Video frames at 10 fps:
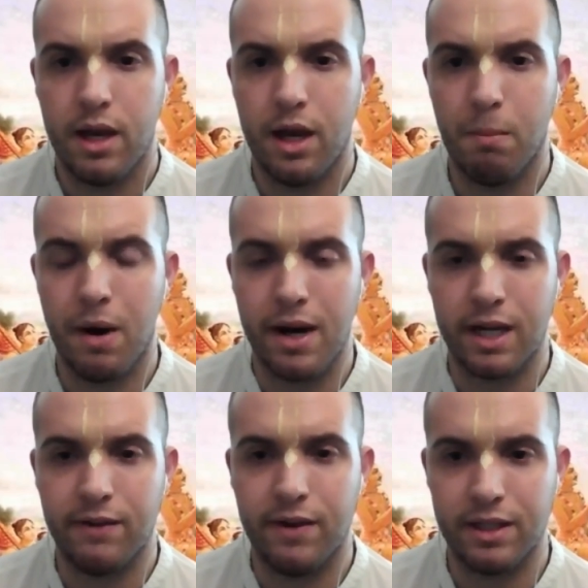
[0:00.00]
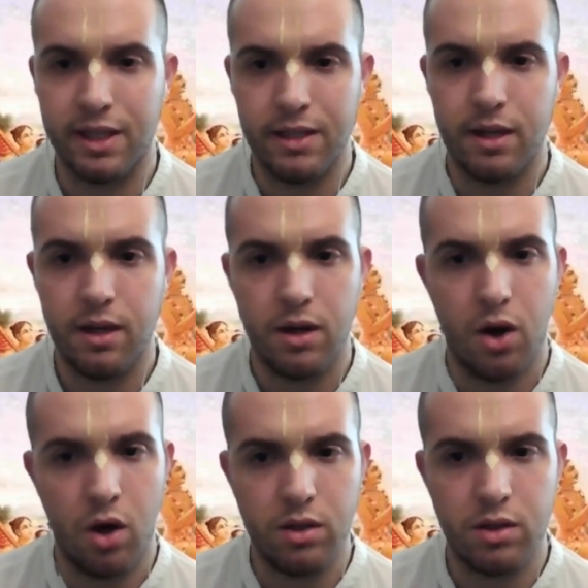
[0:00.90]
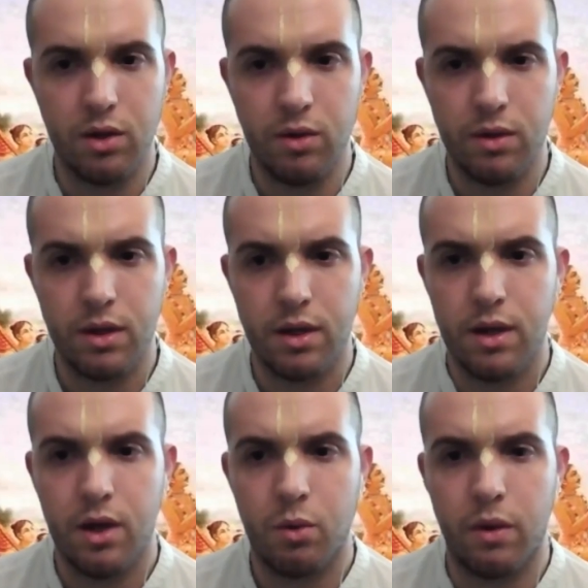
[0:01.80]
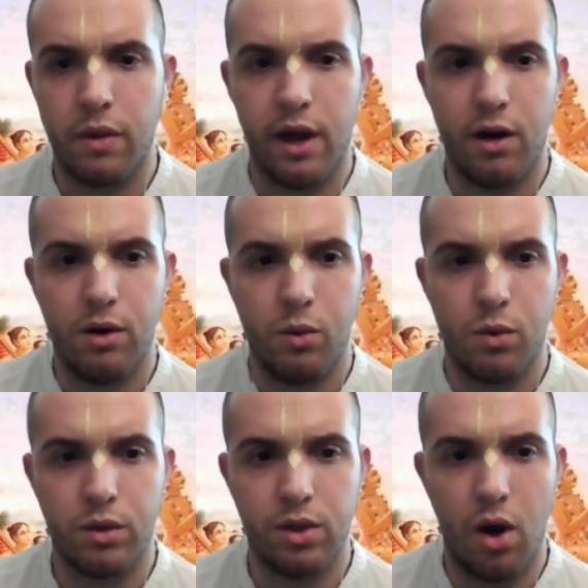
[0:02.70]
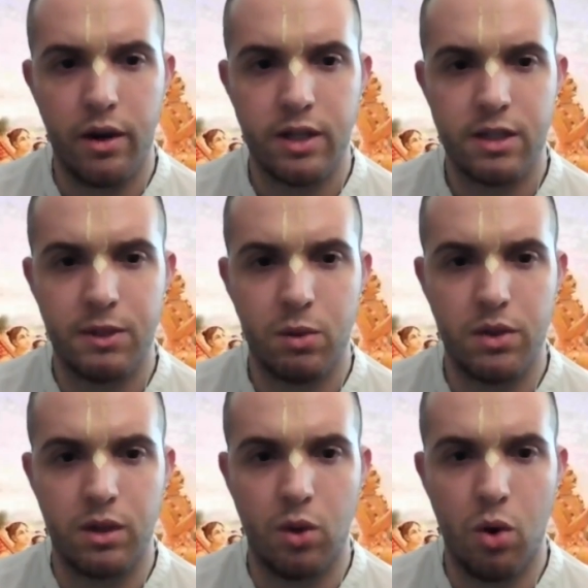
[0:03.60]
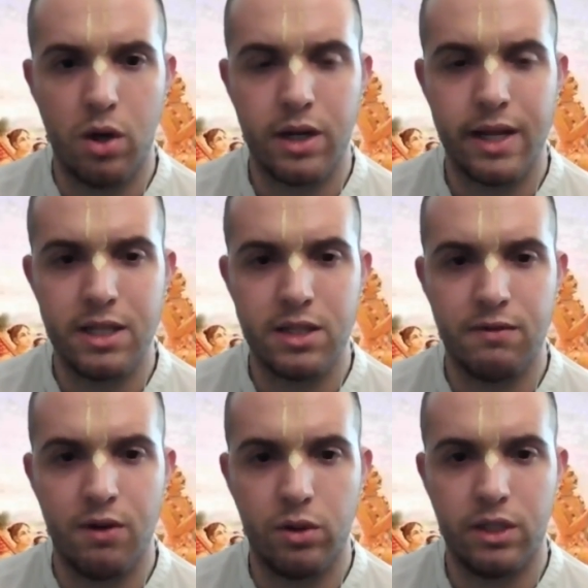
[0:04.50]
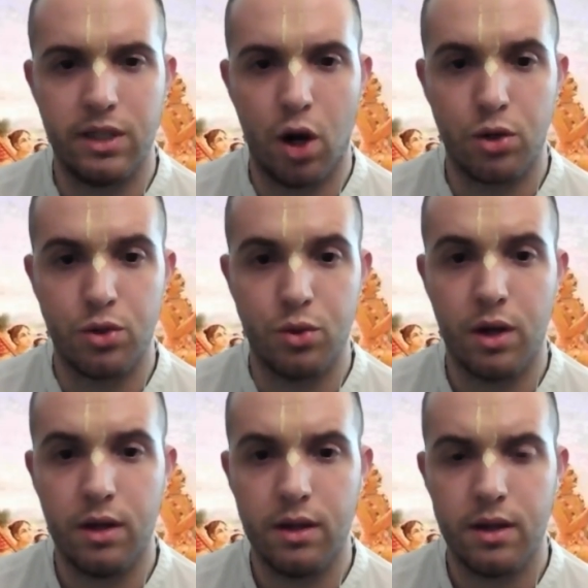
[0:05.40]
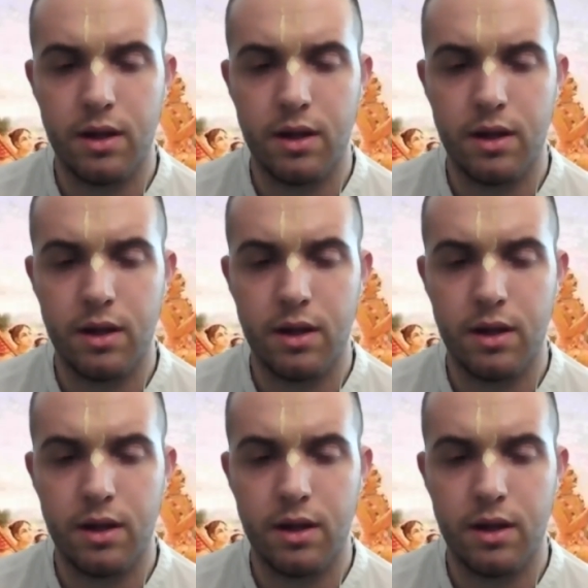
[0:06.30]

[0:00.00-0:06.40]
And Bhagavad Gita also, when there were talks between the Lord and his devotee Arjuna,